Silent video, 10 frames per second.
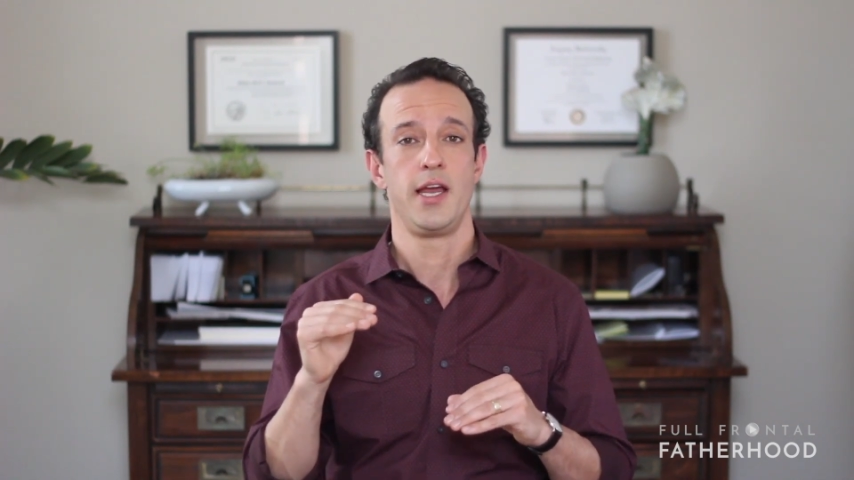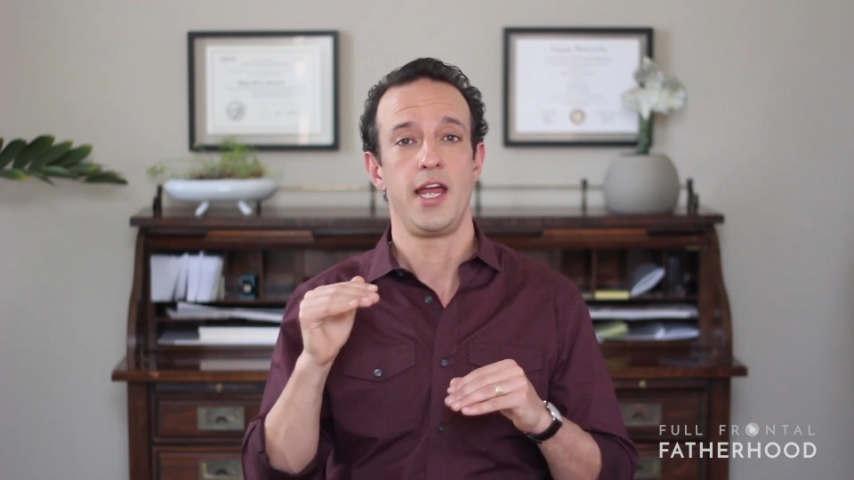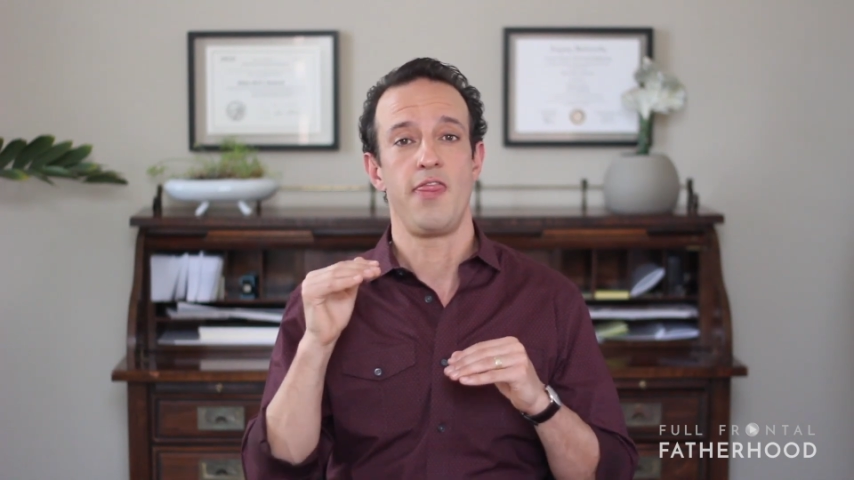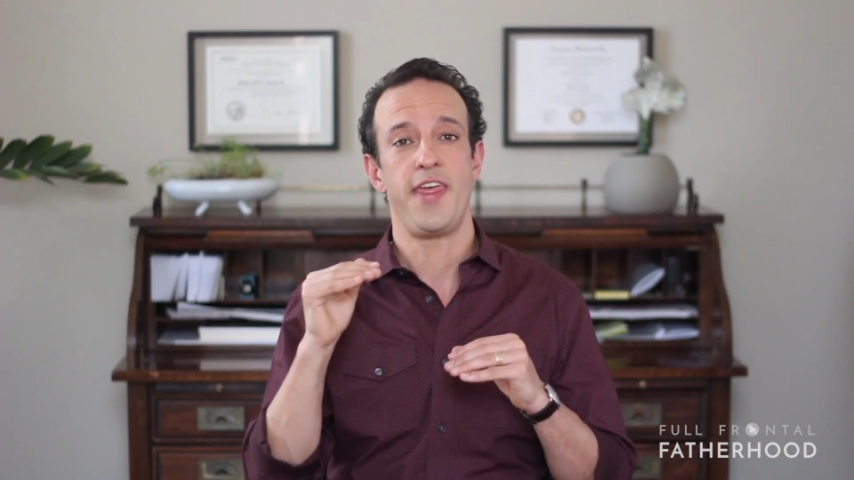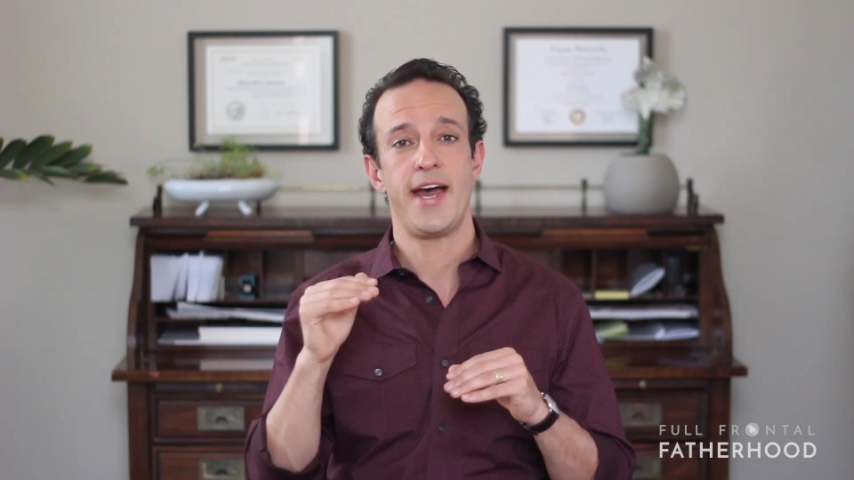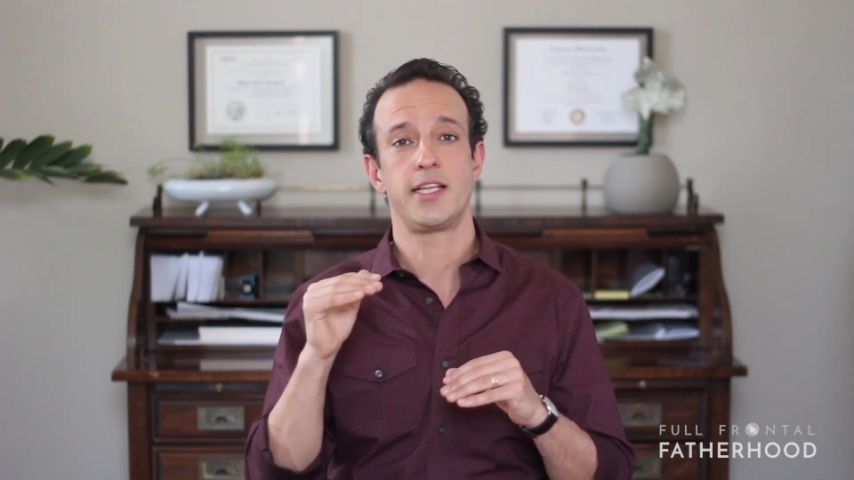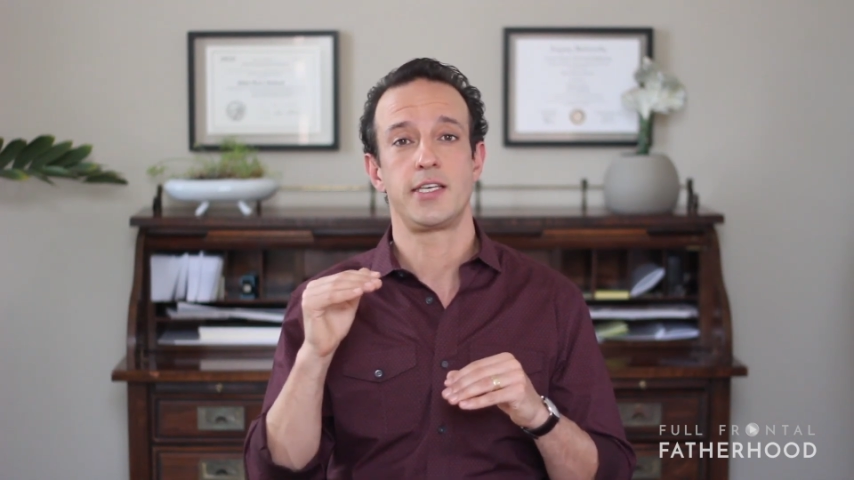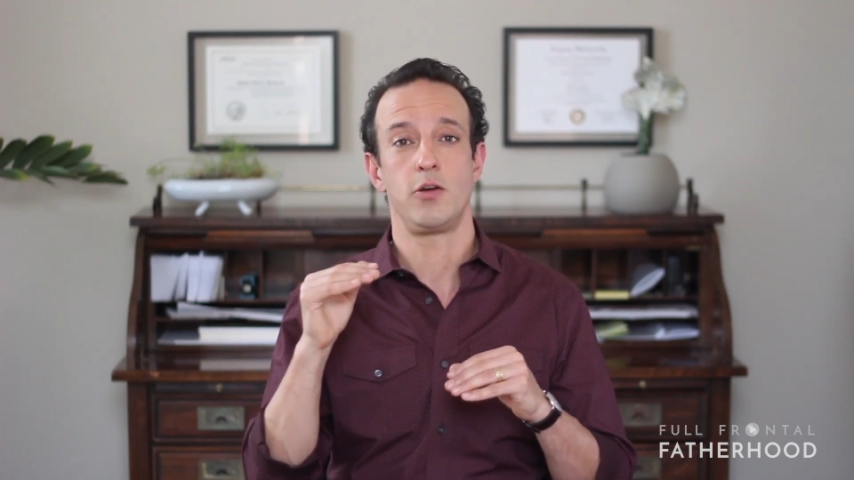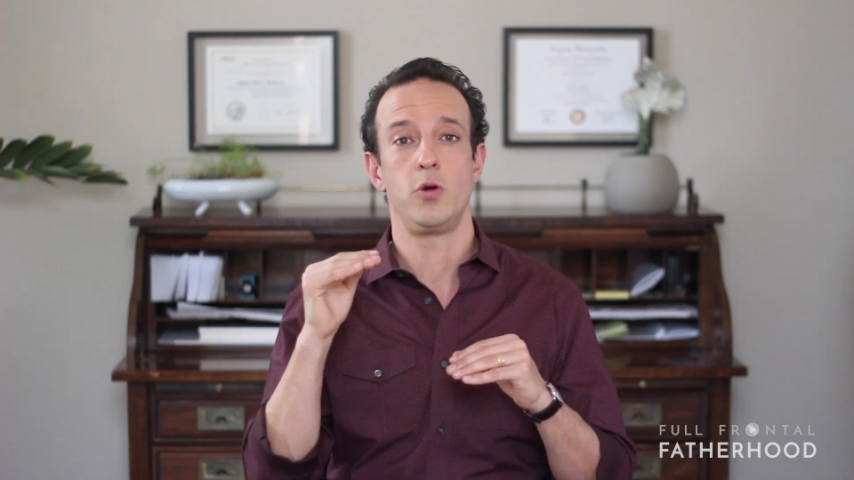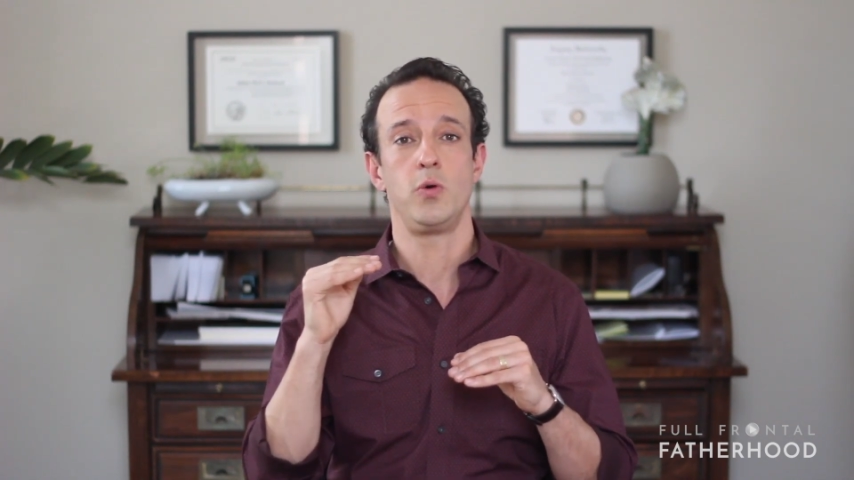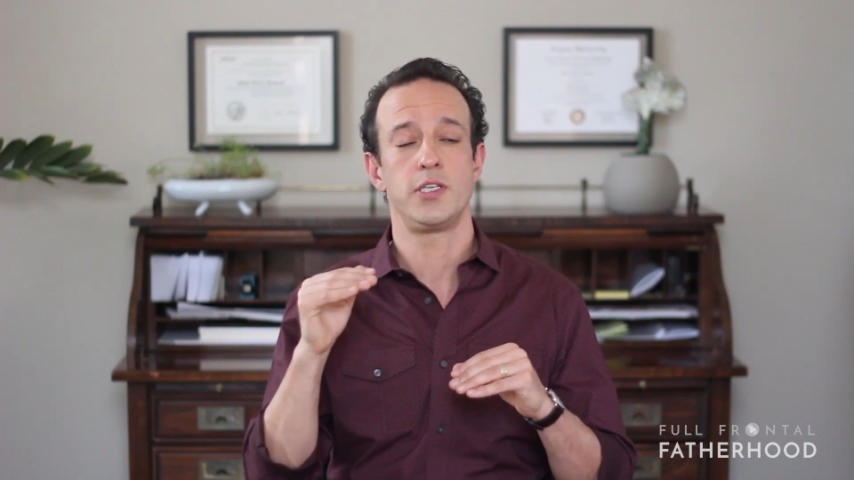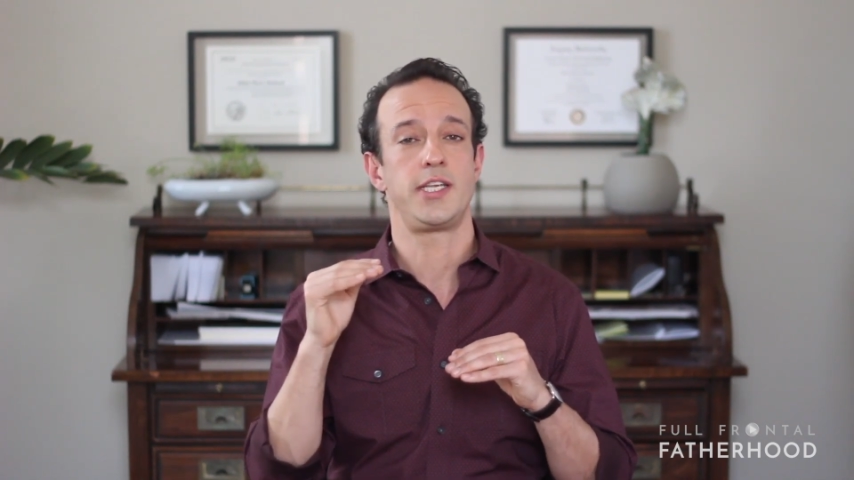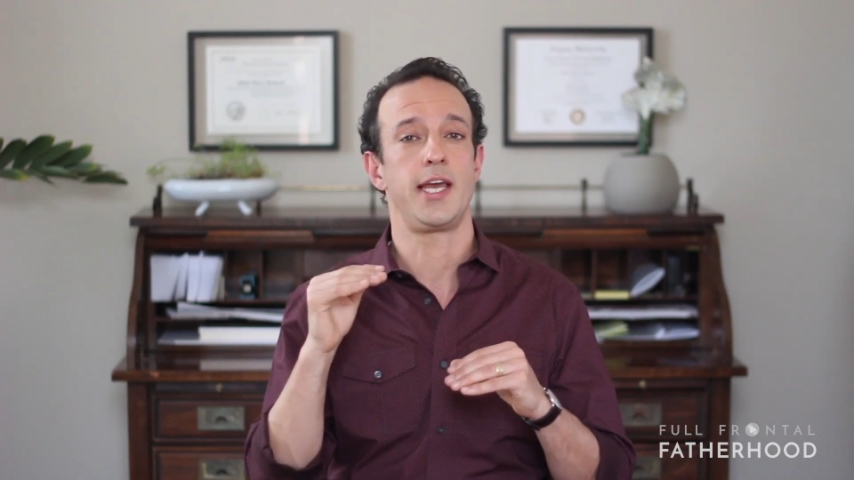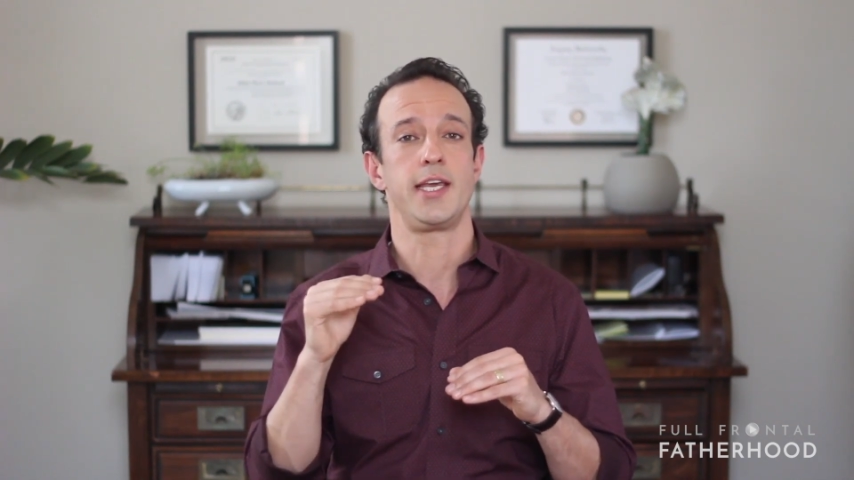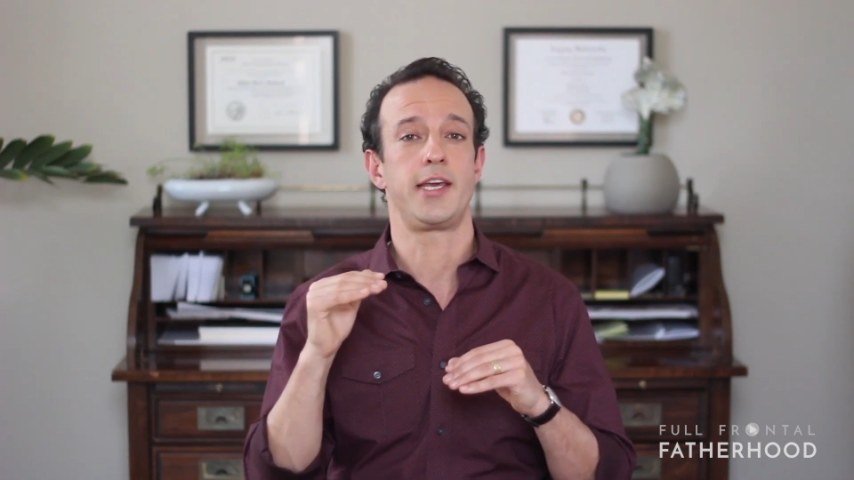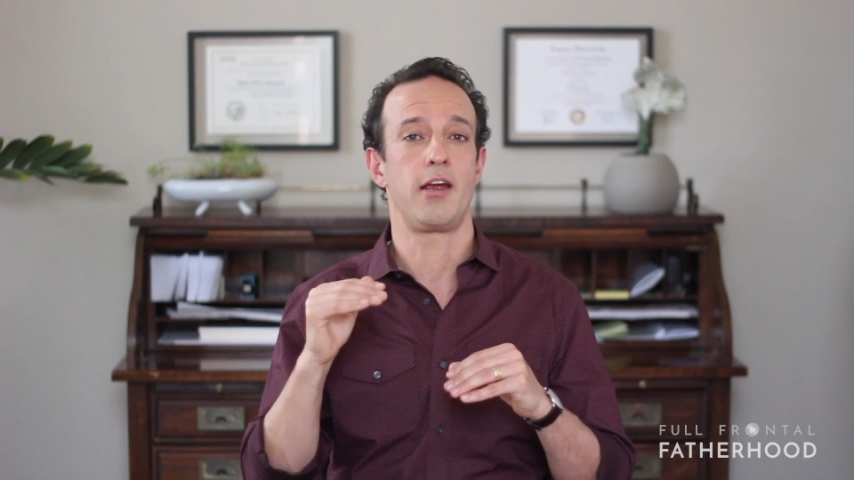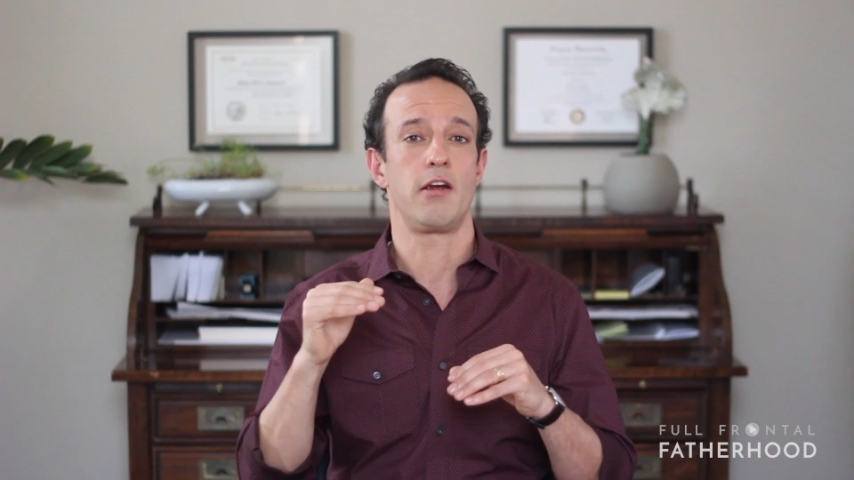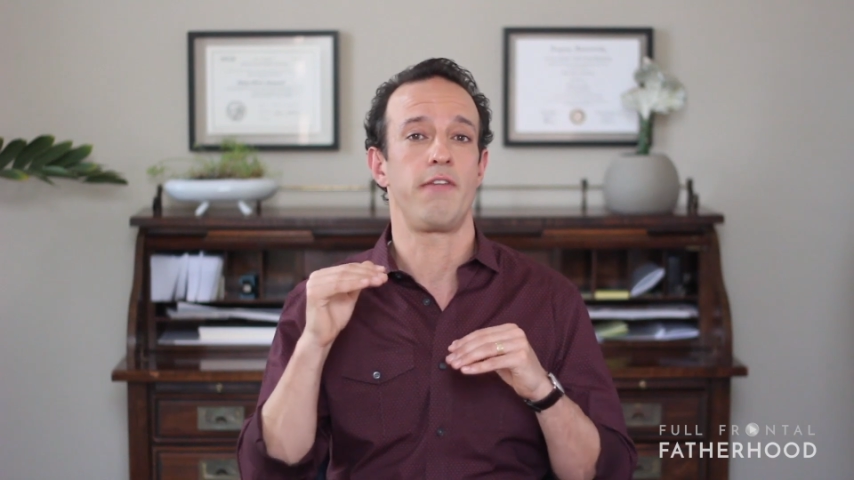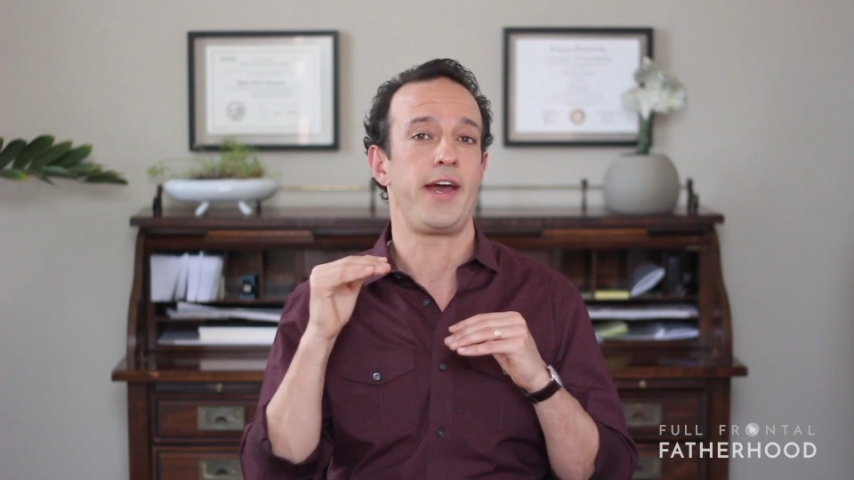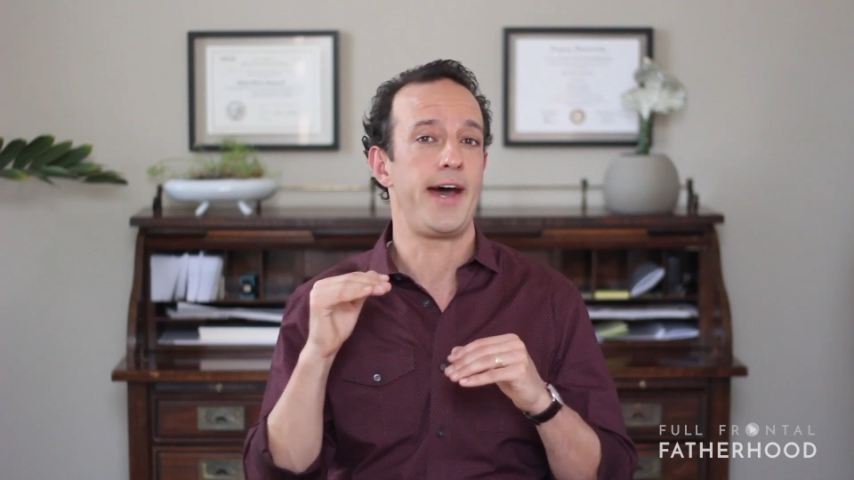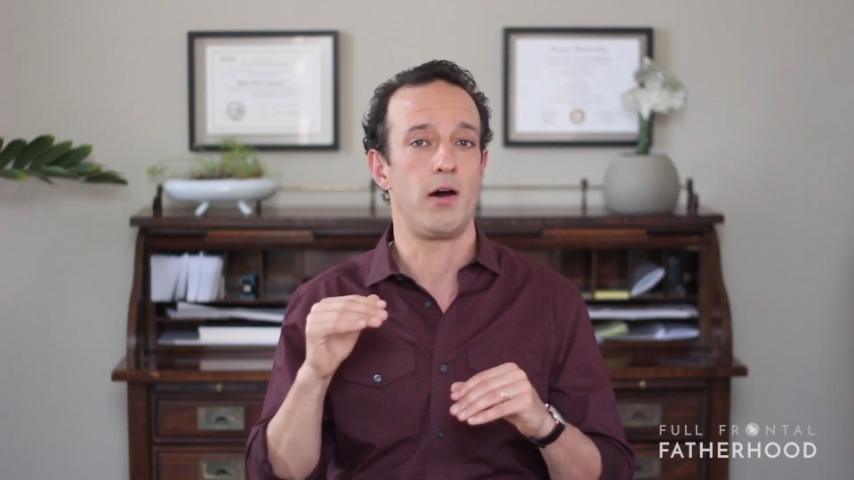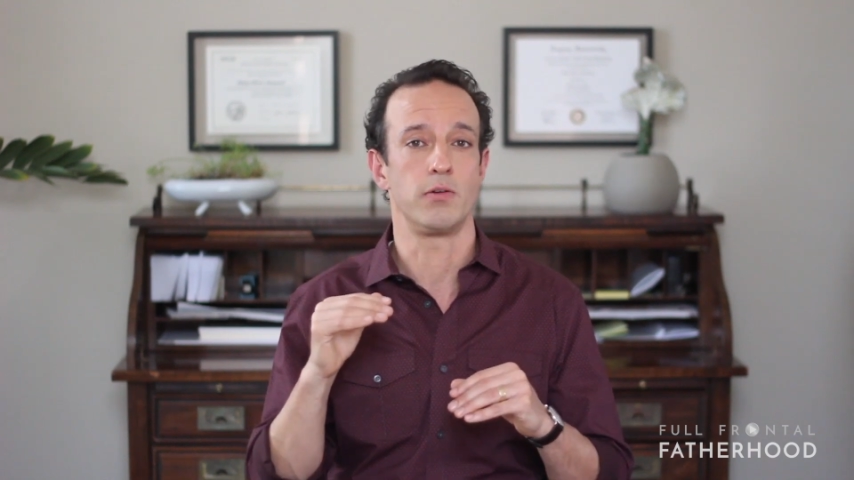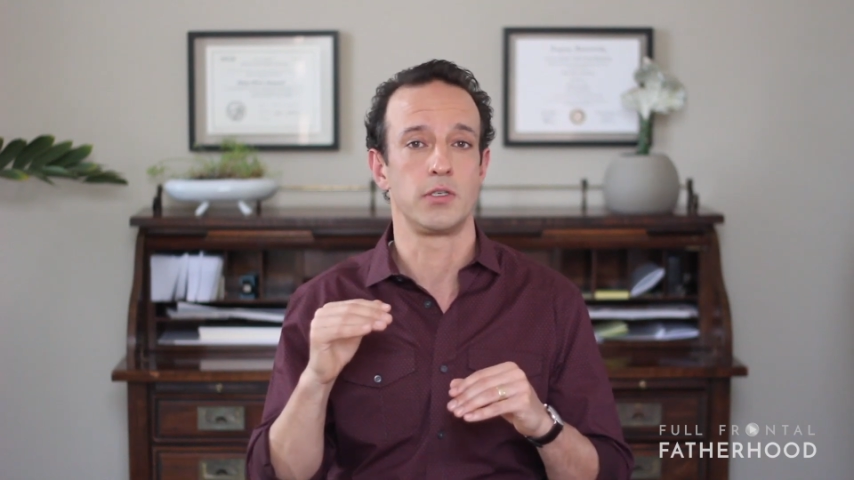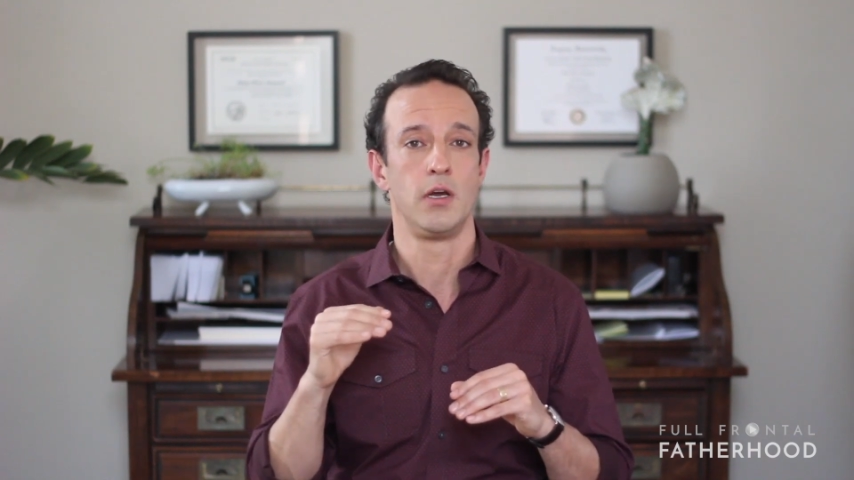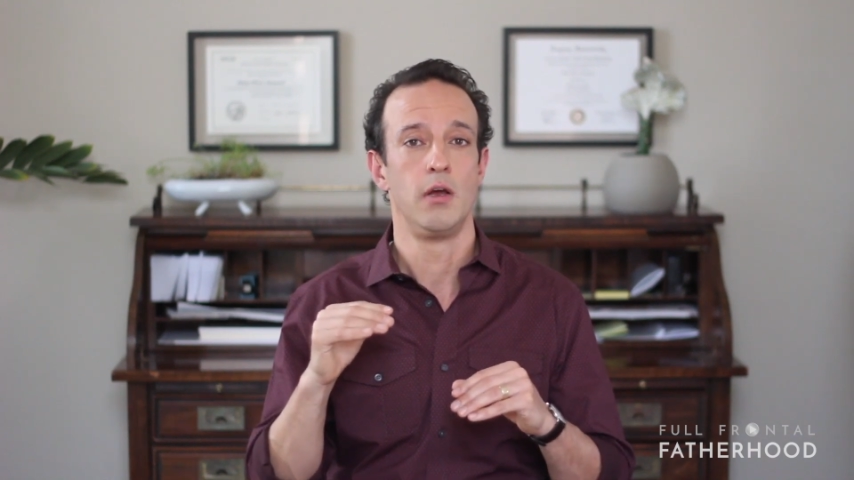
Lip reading: and that's who is taking care of the house,